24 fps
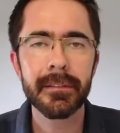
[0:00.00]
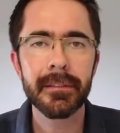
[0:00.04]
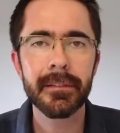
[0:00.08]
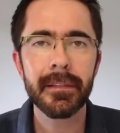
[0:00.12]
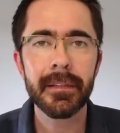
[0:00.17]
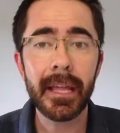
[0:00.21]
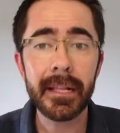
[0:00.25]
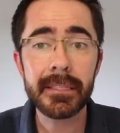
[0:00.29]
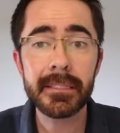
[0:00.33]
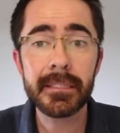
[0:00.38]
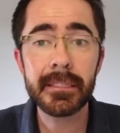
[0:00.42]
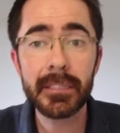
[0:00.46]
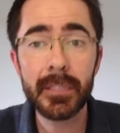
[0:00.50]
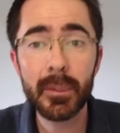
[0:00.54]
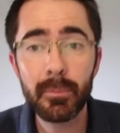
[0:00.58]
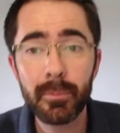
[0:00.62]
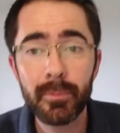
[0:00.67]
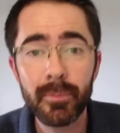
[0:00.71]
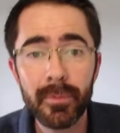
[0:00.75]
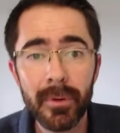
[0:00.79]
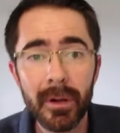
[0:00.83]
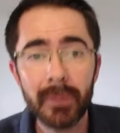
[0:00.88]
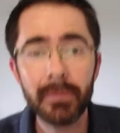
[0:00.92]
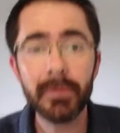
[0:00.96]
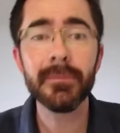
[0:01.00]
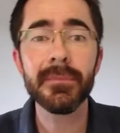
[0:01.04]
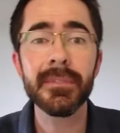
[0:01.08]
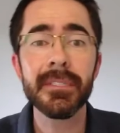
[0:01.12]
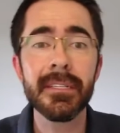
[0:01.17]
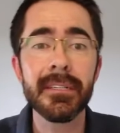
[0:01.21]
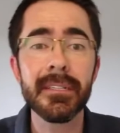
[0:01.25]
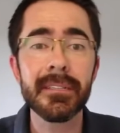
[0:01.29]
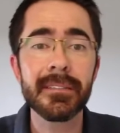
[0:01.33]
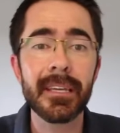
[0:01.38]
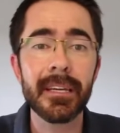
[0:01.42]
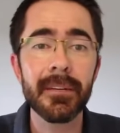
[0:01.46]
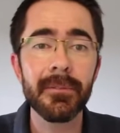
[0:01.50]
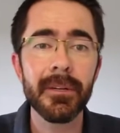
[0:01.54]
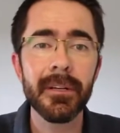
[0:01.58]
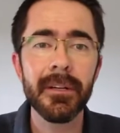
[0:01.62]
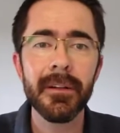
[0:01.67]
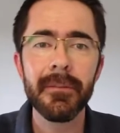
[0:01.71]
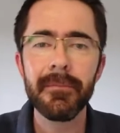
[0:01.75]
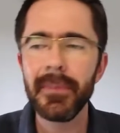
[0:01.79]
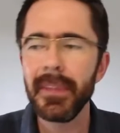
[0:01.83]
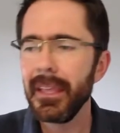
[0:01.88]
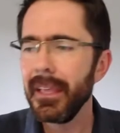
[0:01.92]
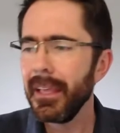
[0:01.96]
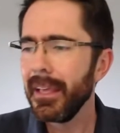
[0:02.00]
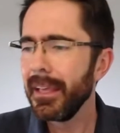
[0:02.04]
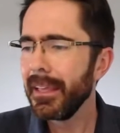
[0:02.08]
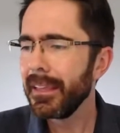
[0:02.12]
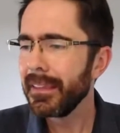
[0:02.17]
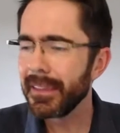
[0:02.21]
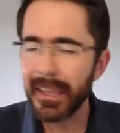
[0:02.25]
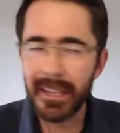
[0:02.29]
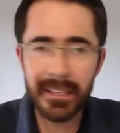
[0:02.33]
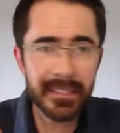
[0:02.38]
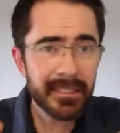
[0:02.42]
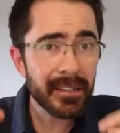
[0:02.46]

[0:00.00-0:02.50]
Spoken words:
That's the problem, these